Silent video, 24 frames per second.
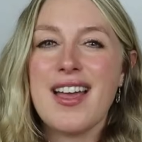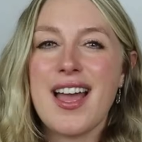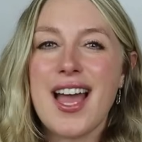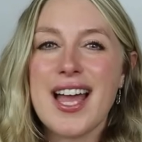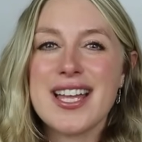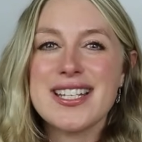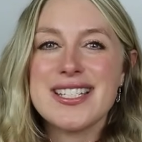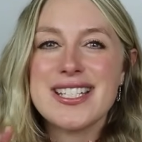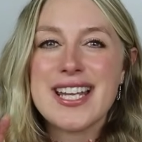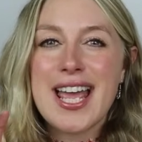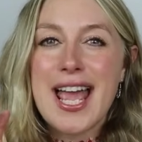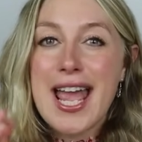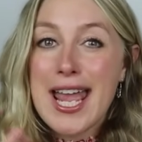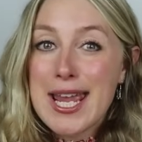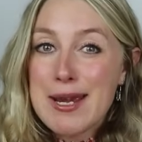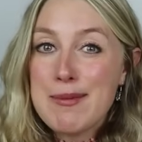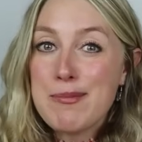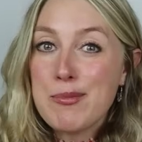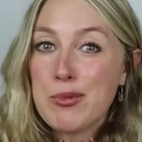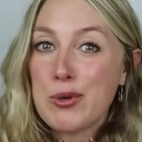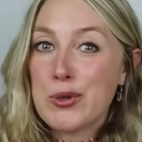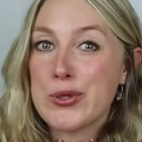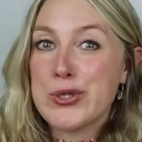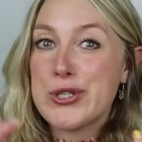And
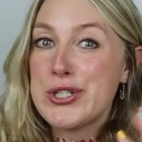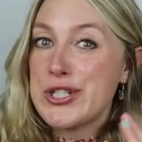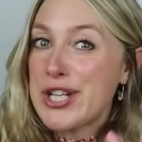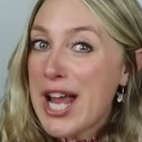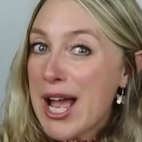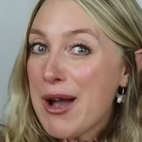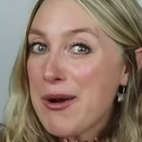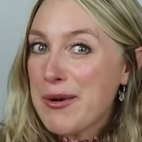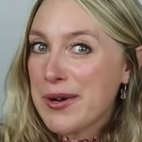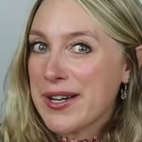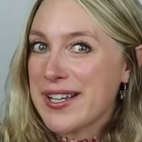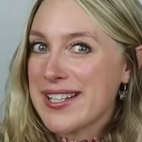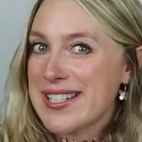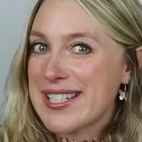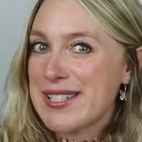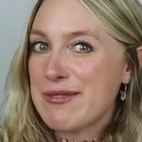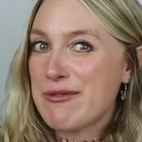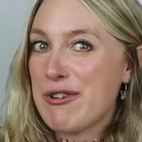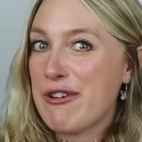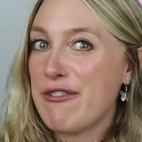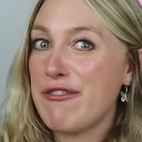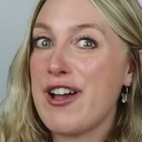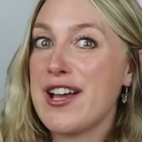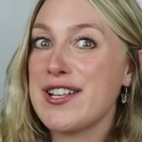April showers
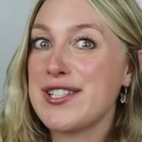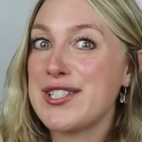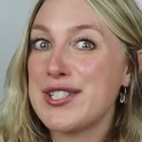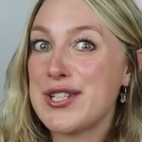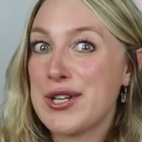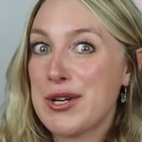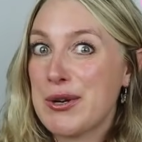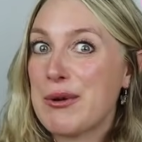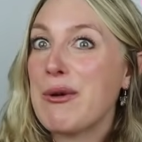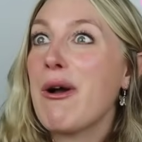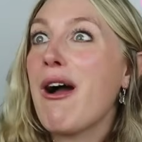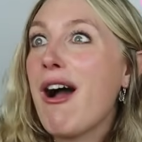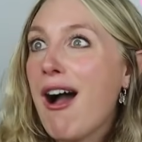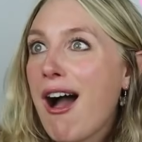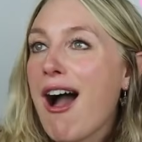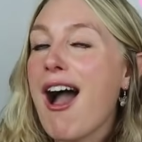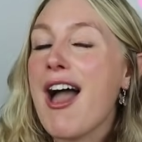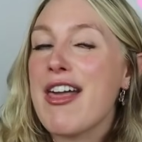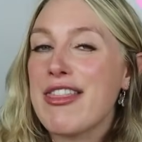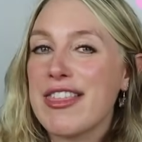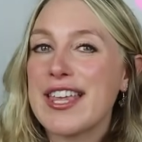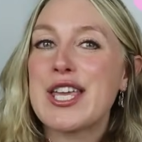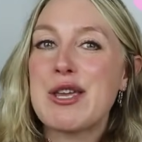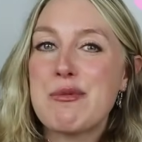refers to,
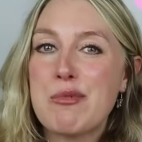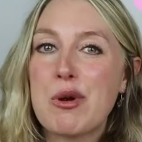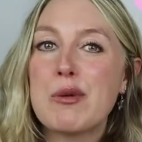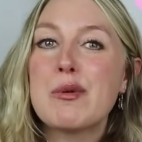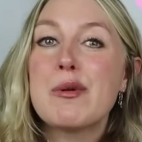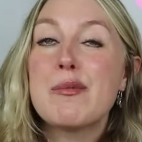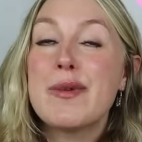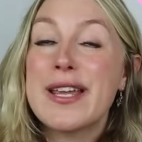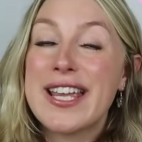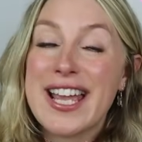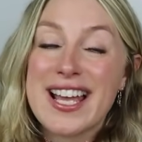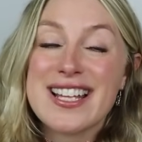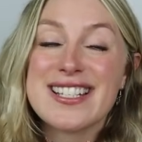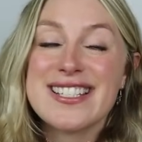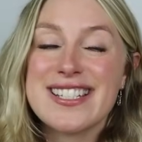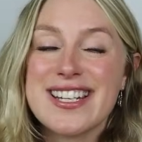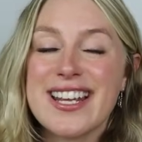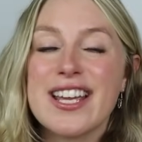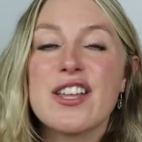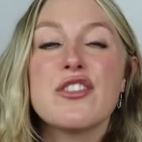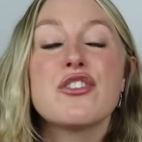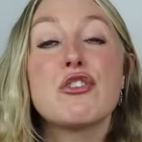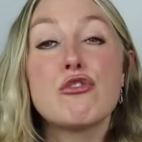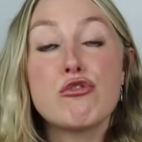I think you probably guessed
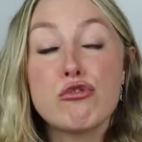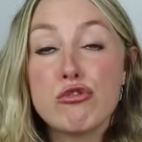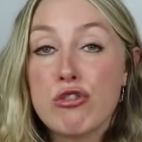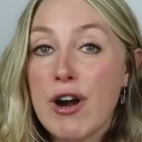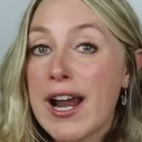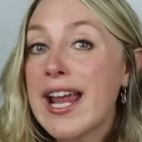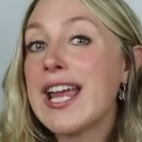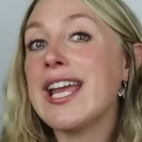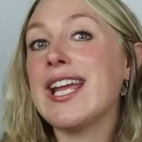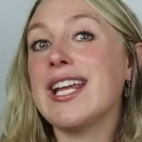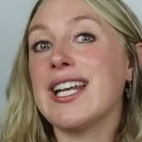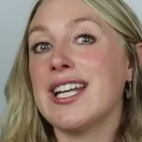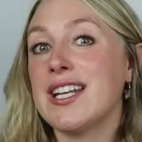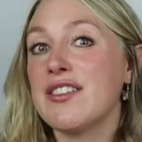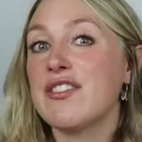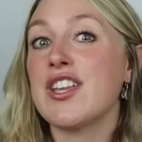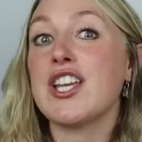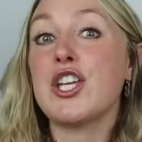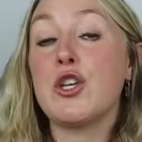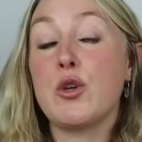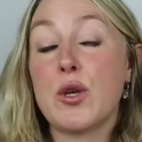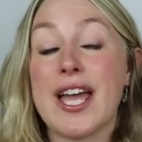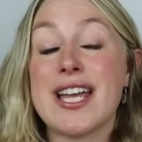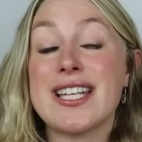it, the rain
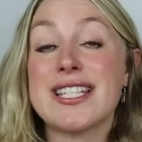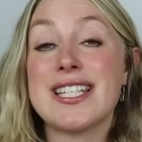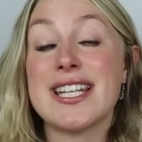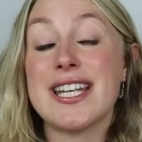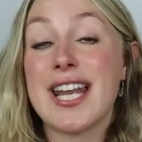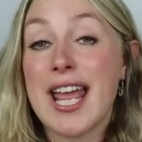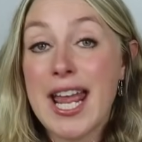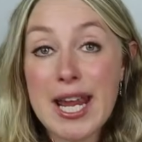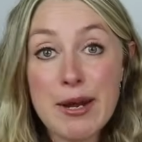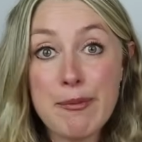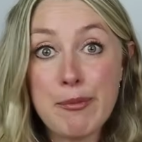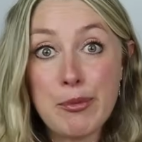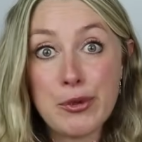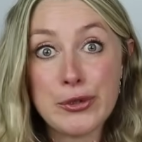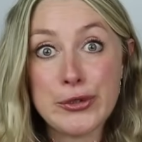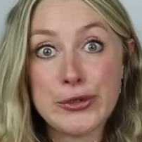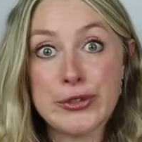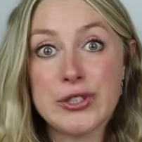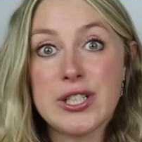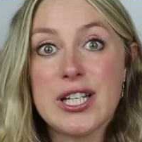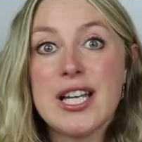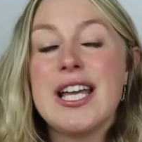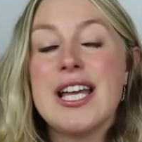that you get in April.